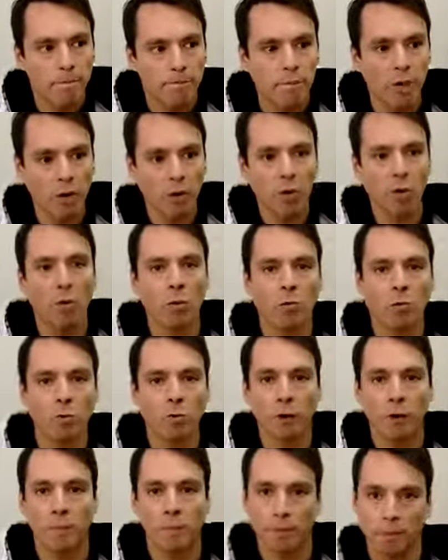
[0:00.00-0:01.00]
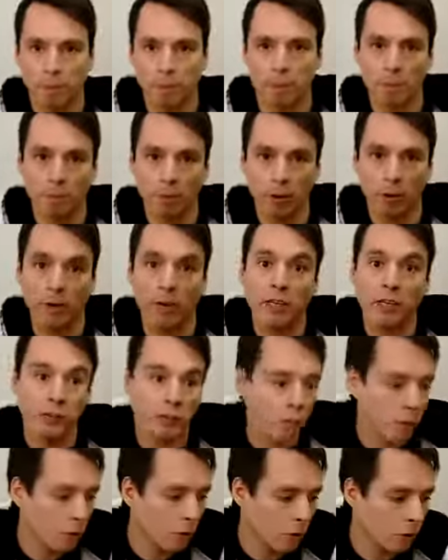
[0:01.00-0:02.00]
The goal for a
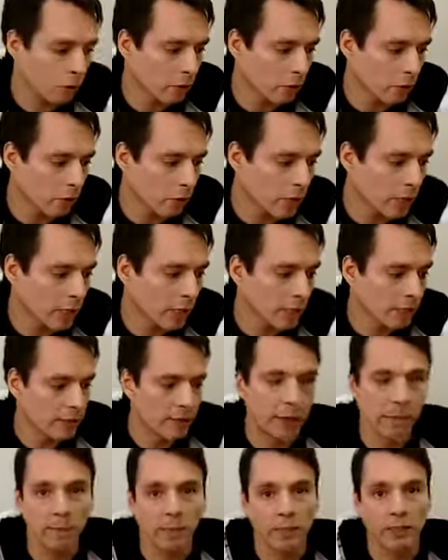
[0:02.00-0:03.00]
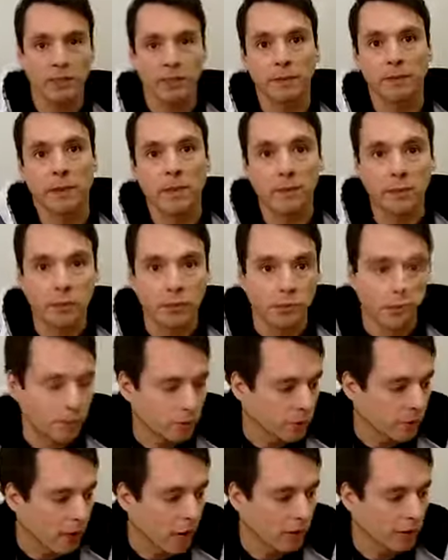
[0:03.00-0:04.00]
progressive work is the participation
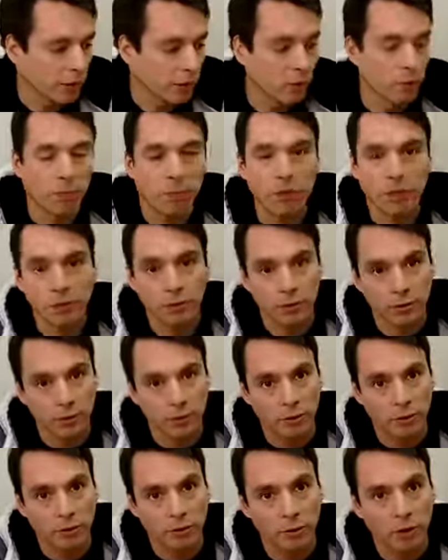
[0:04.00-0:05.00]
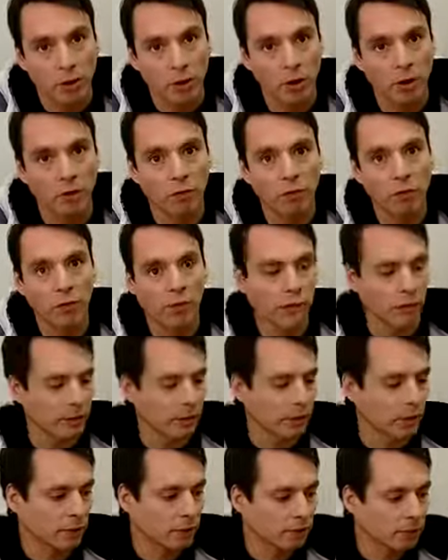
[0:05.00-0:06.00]
and the completion of the
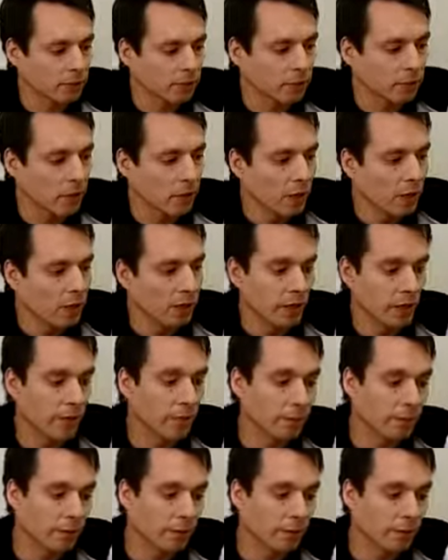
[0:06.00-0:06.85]
task. The number